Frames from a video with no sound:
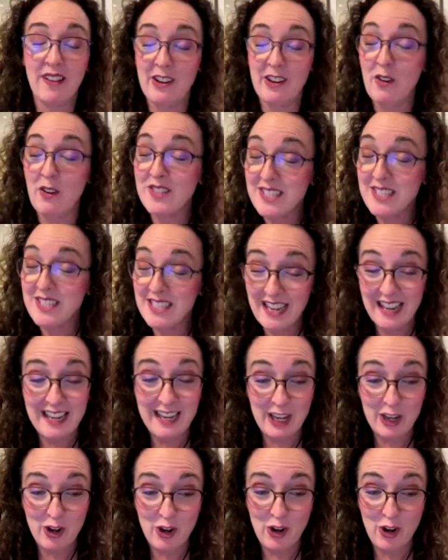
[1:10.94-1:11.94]
they're obviously getting
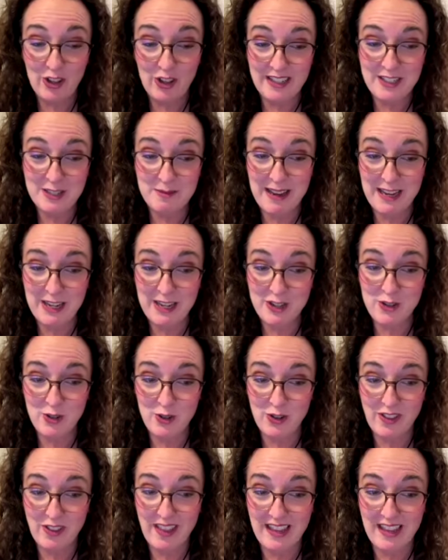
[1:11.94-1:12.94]
in early to make
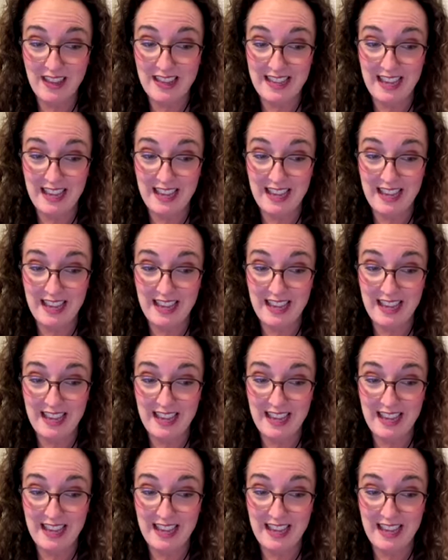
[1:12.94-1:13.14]
sure they can